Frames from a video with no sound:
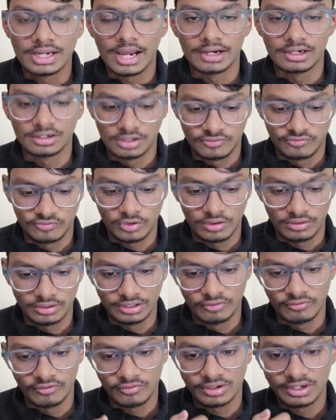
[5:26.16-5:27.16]
and if
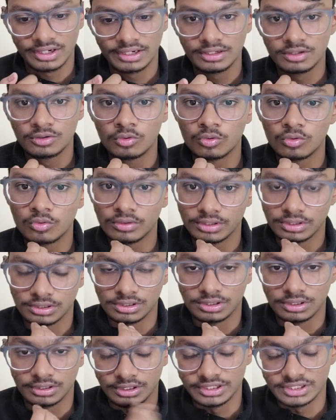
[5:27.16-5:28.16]
you have to daily go,
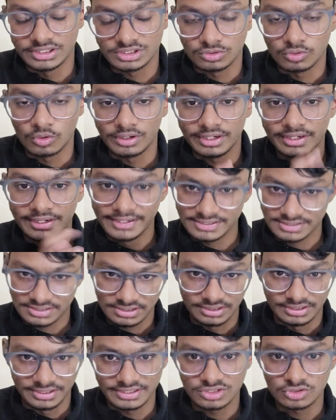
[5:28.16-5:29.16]
and it is not
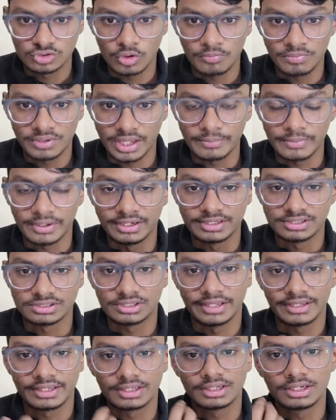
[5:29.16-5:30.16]
desk job type, and it is
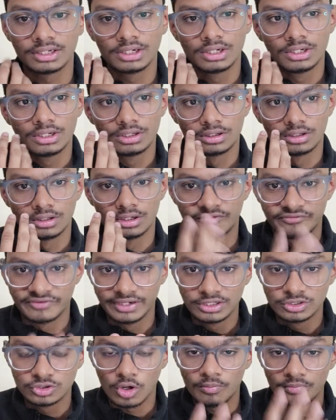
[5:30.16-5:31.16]
like a
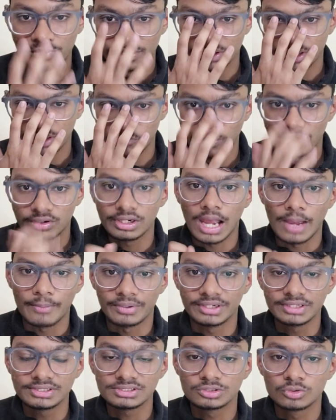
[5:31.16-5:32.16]
field job, then what will
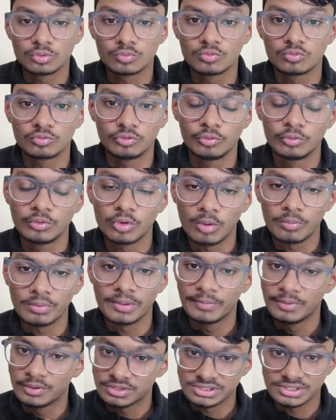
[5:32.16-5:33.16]
happen is you will not be
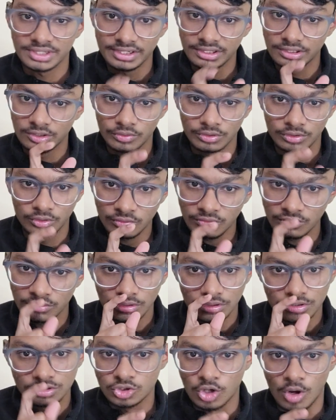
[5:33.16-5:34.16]
able to study during your
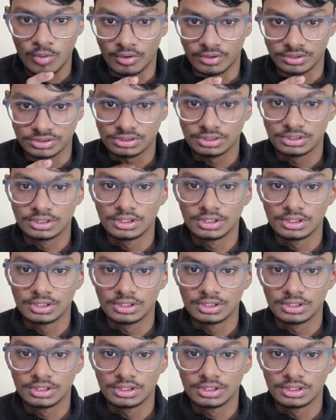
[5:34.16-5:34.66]
job hours.